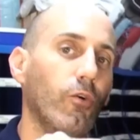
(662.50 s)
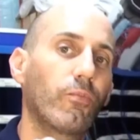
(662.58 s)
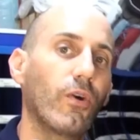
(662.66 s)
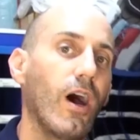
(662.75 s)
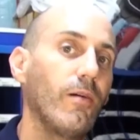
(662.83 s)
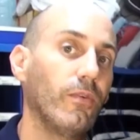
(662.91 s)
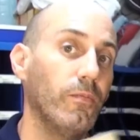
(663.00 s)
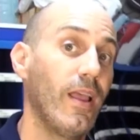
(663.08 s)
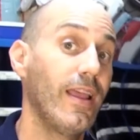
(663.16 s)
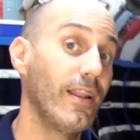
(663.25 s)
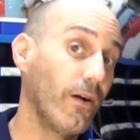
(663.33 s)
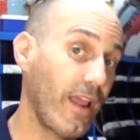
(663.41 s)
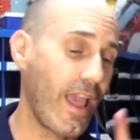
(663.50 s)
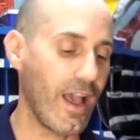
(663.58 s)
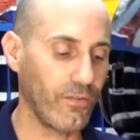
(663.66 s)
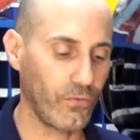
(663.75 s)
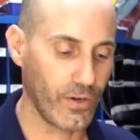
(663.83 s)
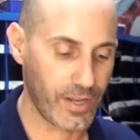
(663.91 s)
problem. Now I
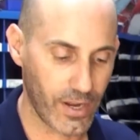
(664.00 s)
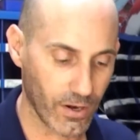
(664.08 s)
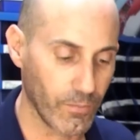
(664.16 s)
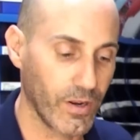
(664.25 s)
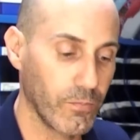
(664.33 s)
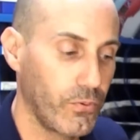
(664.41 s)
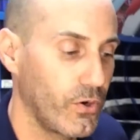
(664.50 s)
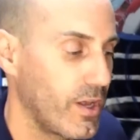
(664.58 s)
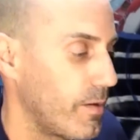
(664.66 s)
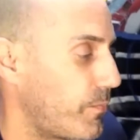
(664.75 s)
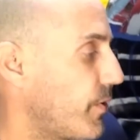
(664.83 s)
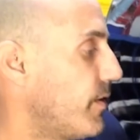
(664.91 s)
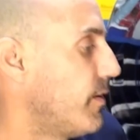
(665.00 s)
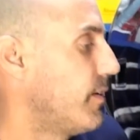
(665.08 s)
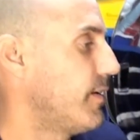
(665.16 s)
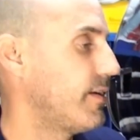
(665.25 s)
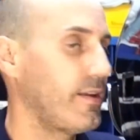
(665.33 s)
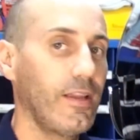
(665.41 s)
have one here I'm gonna put up
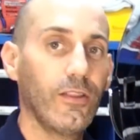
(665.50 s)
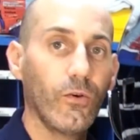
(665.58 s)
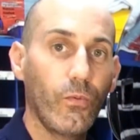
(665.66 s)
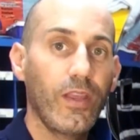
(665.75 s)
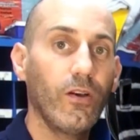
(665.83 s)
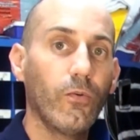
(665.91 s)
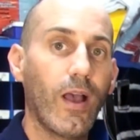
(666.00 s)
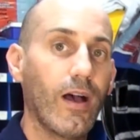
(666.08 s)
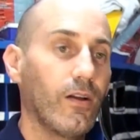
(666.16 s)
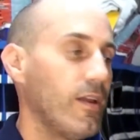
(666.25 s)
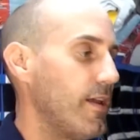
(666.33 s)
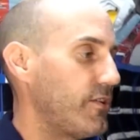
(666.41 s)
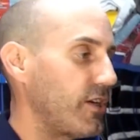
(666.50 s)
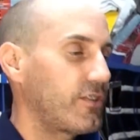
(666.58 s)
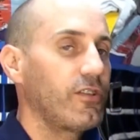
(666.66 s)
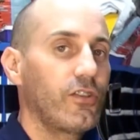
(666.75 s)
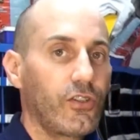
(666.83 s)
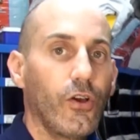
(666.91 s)
in the wheel well just
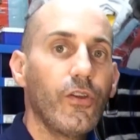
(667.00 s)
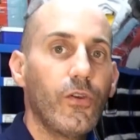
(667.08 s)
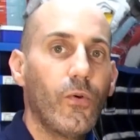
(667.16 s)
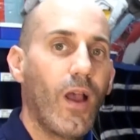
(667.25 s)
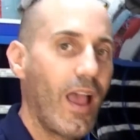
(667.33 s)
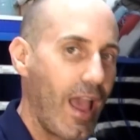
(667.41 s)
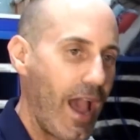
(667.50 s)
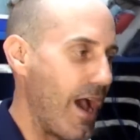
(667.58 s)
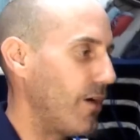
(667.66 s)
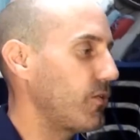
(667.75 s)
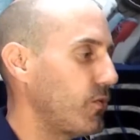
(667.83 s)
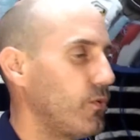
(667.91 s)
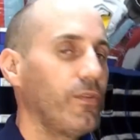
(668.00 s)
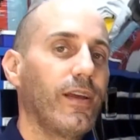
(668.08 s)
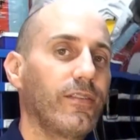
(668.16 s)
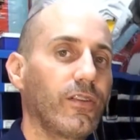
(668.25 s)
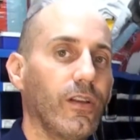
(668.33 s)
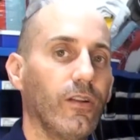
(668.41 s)
to show you how cool
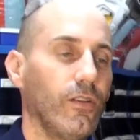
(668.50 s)
that's gonna